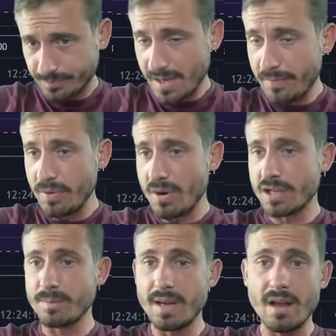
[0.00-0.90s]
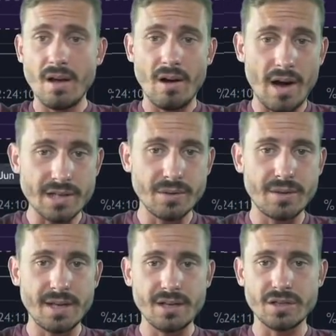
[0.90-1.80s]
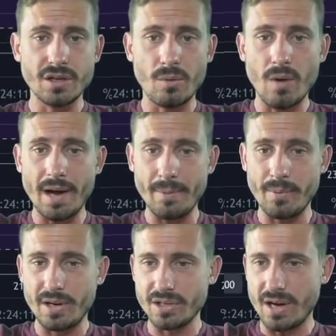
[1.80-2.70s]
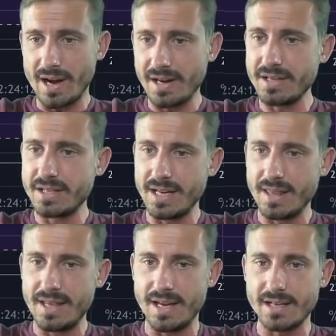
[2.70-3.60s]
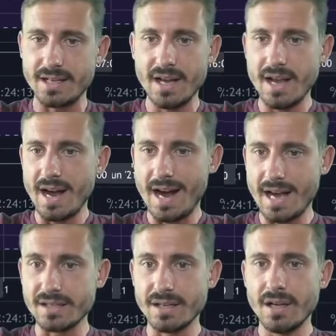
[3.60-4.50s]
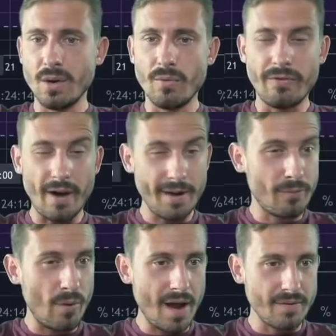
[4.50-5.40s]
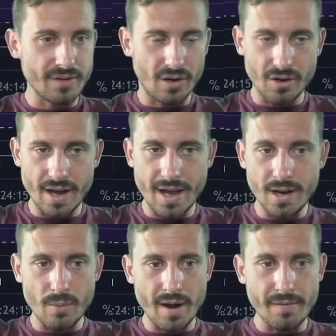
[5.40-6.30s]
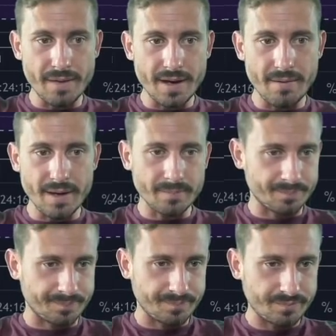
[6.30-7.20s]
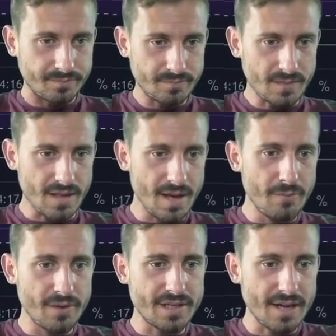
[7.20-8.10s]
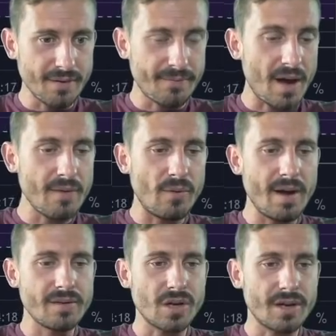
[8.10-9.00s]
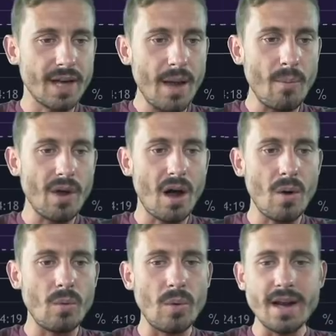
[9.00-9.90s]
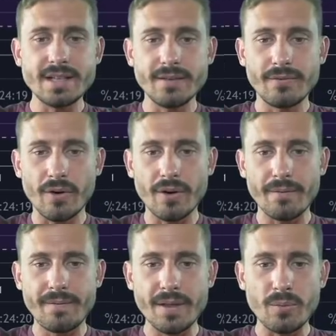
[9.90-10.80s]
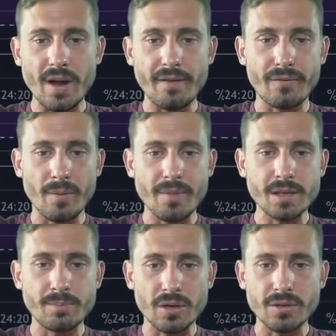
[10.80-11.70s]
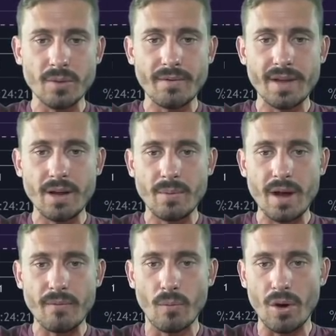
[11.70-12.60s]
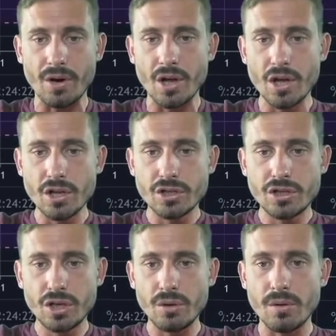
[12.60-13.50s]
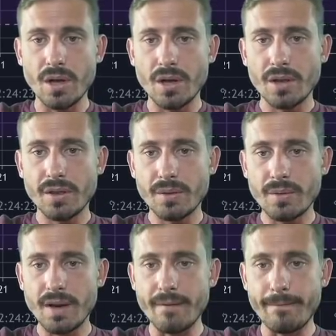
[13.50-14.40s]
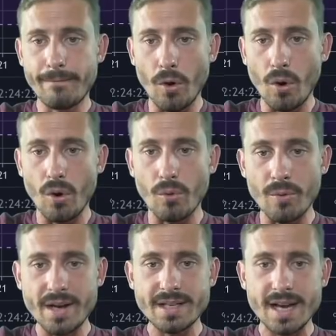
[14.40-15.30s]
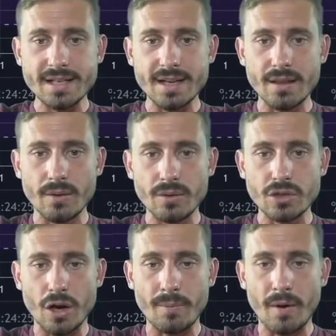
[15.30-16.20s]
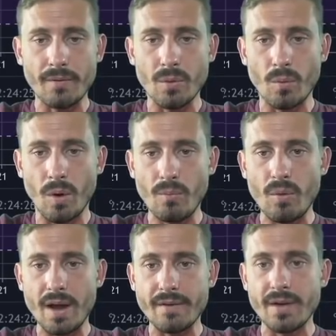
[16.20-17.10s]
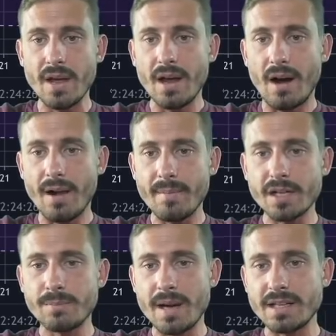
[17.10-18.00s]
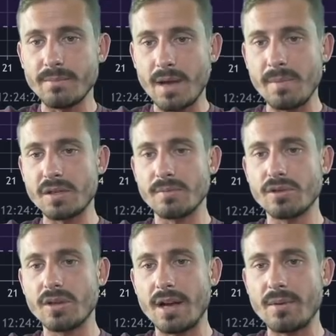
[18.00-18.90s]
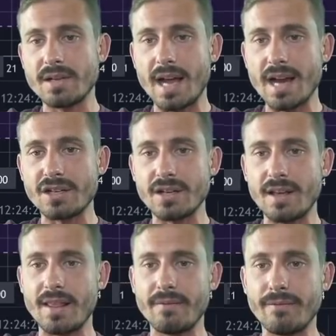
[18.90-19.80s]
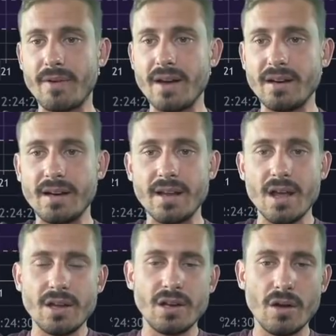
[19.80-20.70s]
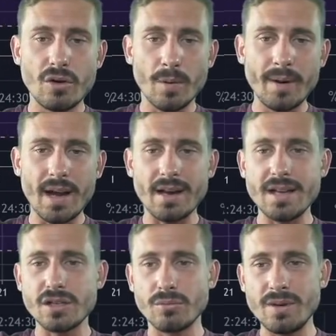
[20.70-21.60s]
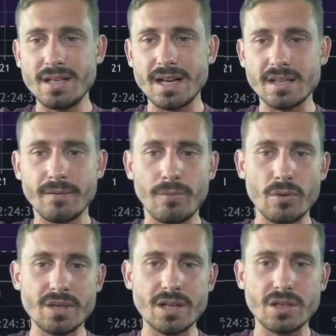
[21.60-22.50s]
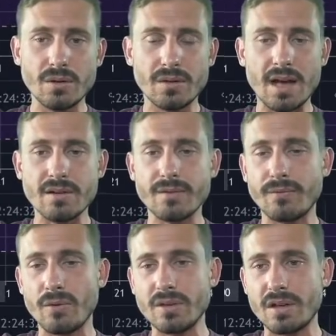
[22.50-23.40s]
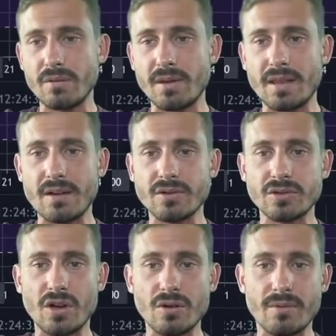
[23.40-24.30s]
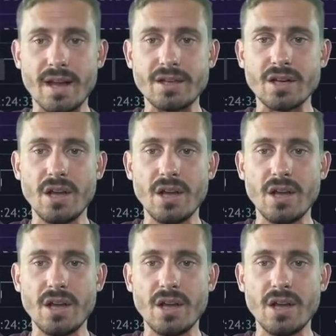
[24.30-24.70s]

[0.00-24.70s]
If you ask me, I do think so. Why? Because I can see this as five waves on Elliott wave theory if we take the five waves, okay, we are waiting for a fifth wave. From this bottom over here, we have one, two, three, four, retesting the top of the one wave. I'm expecting maybe some sideways action and then finally, you know, coming at least to retest the $42,000, $43,000 range,